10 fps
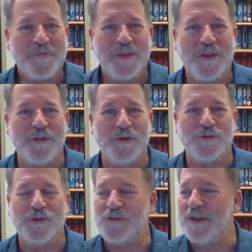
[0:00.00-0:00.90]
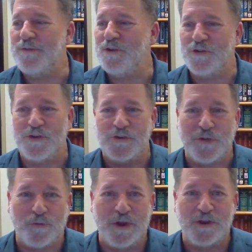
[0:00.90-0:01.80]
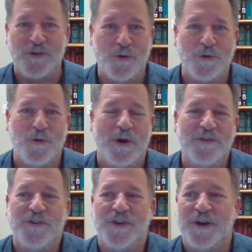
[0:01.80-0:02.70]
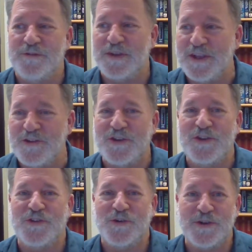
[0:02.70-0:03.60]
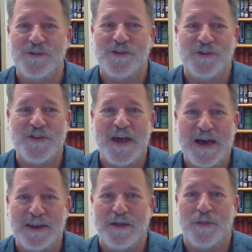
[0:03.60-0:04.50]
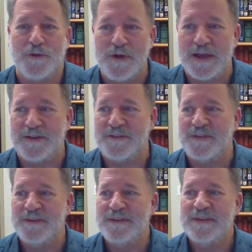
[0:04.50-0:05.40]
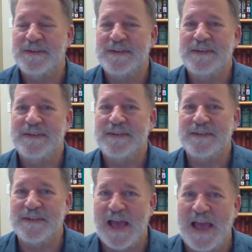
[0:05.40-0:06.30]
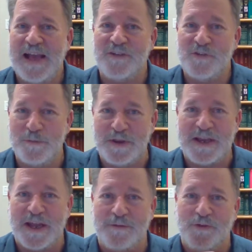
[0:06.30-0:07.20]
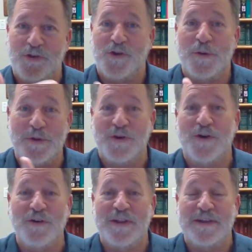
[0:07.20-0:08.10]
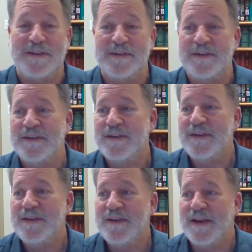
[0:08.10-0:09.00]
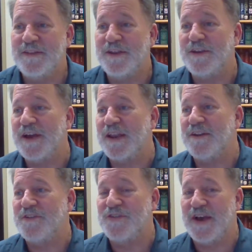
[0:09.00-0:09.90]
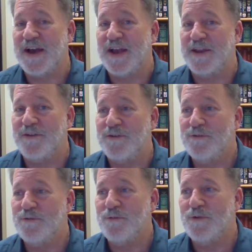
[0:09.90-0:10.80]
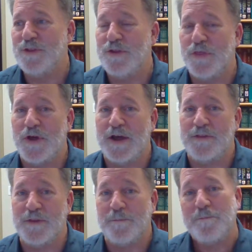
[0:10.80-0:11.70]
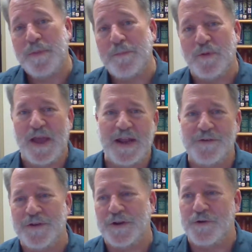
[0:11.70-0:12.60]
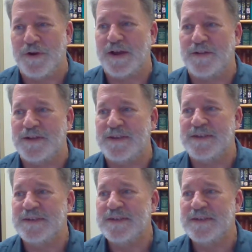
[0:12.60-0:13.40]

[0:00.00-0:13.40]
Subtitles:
there's this threshold question of is this or is this not a threat? Has to be kind of determined early. And then you got to decide whether you thought the people handled it correctly